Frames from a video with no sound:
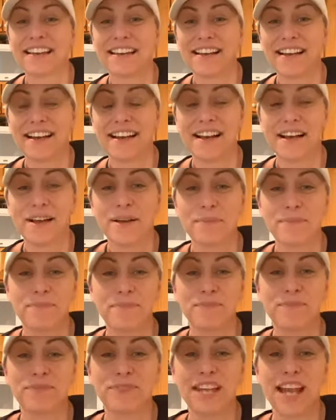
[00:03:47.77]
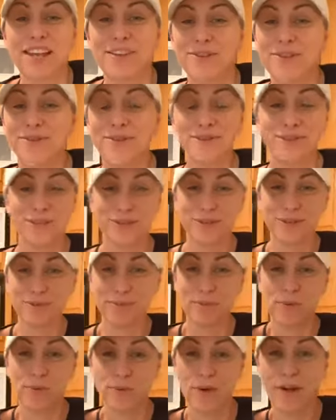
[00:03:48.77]
I used to know
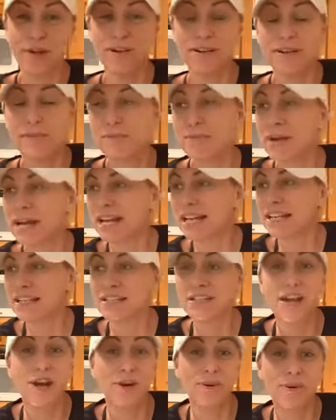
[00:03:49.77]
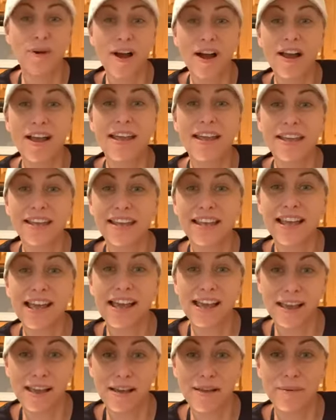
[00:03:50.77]
more, but no, I
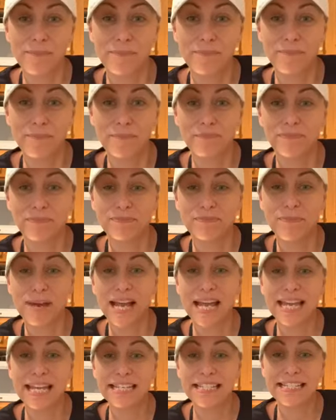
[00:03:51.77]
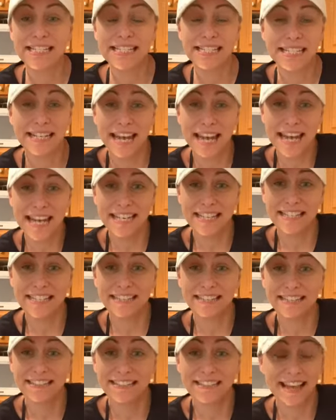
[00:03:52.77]
am, my DNA
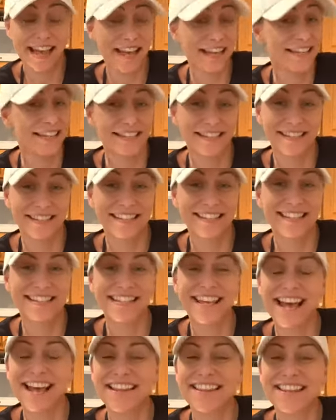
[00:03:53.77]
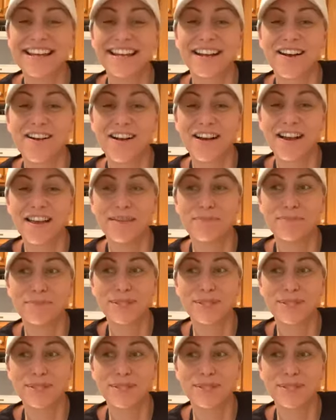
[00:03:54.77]
test said that I'm